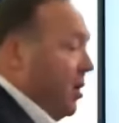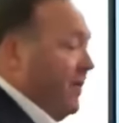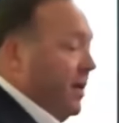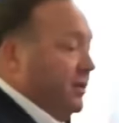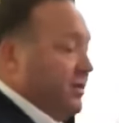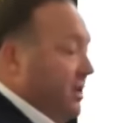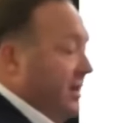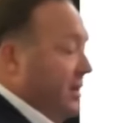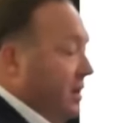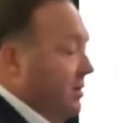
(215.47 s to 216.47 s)
or the old
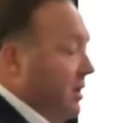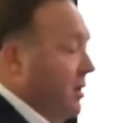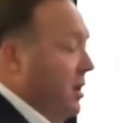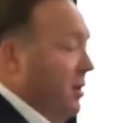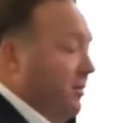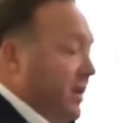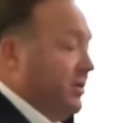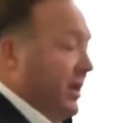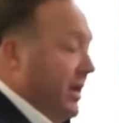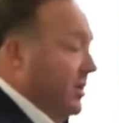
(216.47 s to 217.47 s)
Soviet Union. This
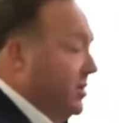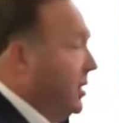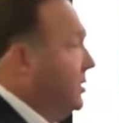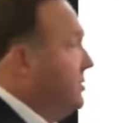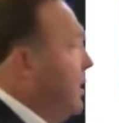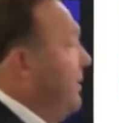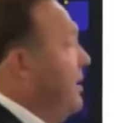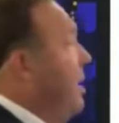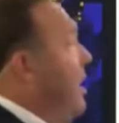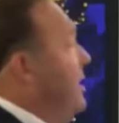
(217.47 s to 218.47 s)
is going
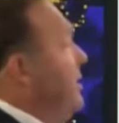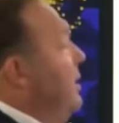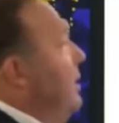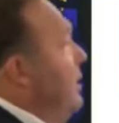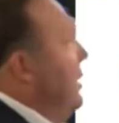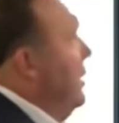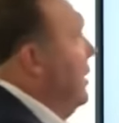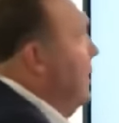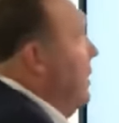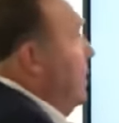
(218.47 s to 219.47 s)
on,
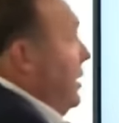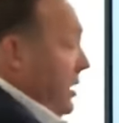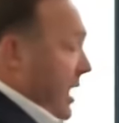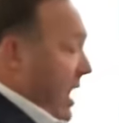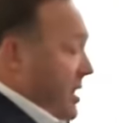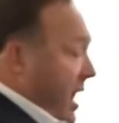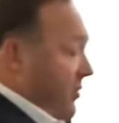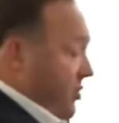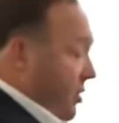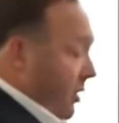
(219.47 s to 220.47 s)
and now the
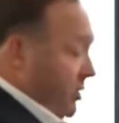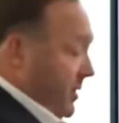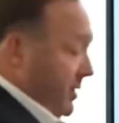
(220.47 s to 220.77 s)
story's been